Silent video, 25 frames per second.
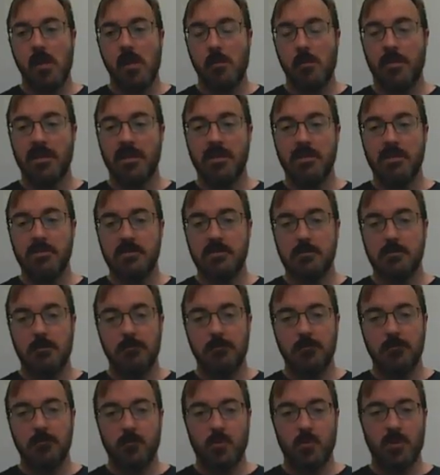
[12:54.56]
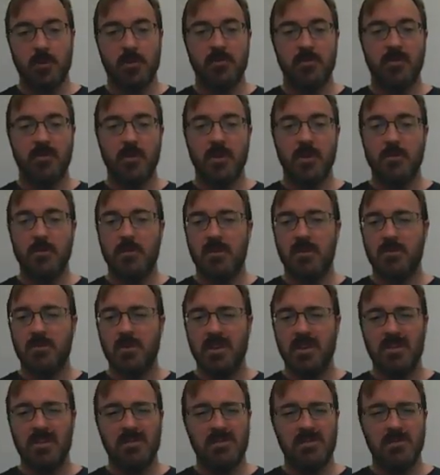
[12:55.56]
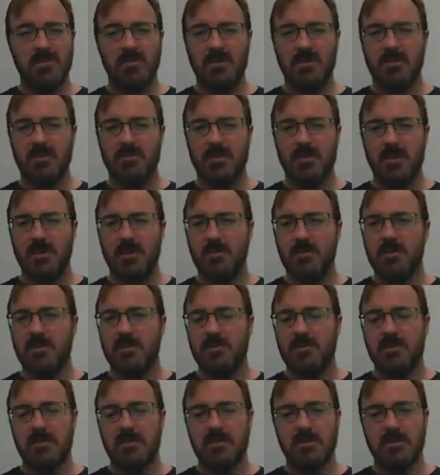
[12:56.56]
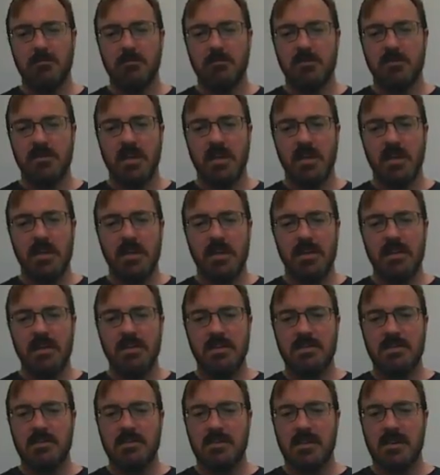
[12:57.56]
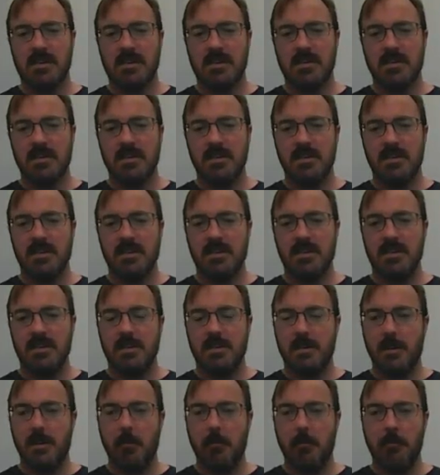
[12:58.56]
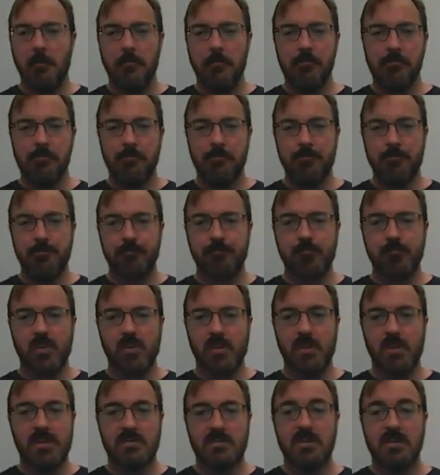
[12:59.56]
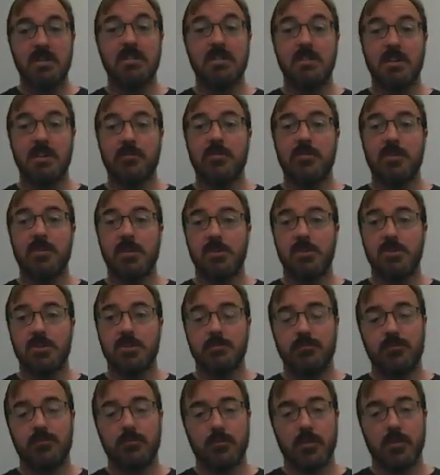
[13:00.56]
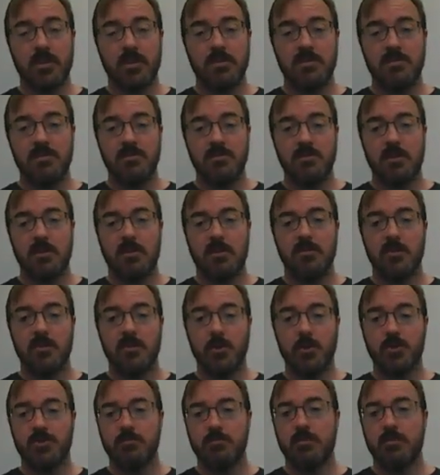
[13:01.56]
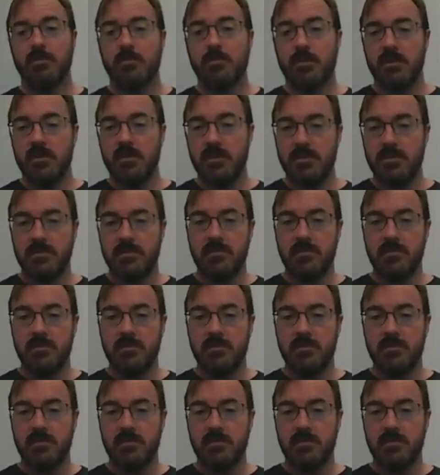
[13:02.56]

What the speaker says: because we're converting between 2 different unit systems. It's not a definition, right? This is a conversion between these